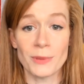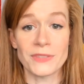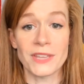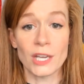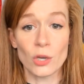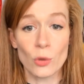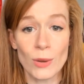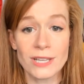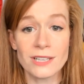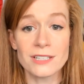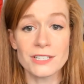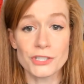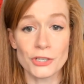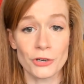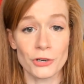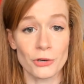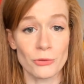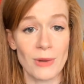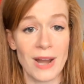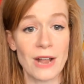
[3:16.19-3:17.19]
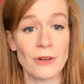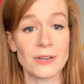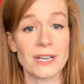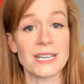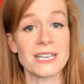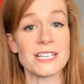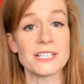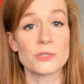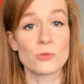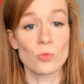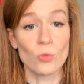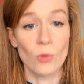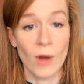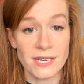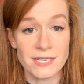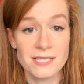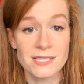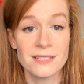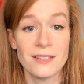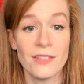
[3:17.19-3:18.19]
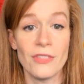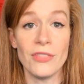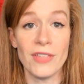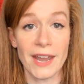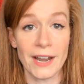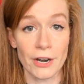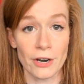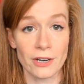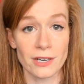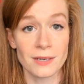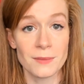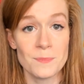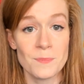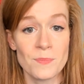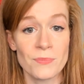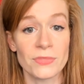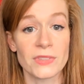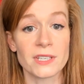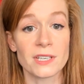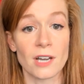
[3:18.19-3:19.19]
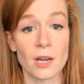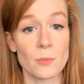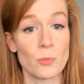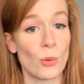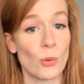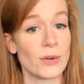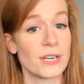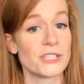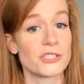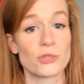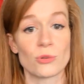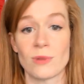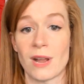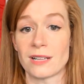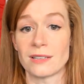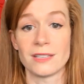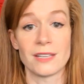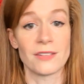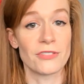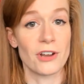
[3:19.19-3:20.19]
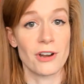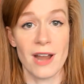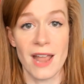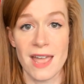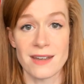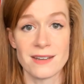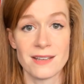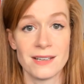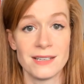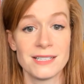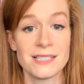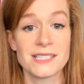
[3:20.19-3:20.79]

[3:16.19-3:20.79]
but they quickly turn around, and he's right there, the gun pointed directly at their head.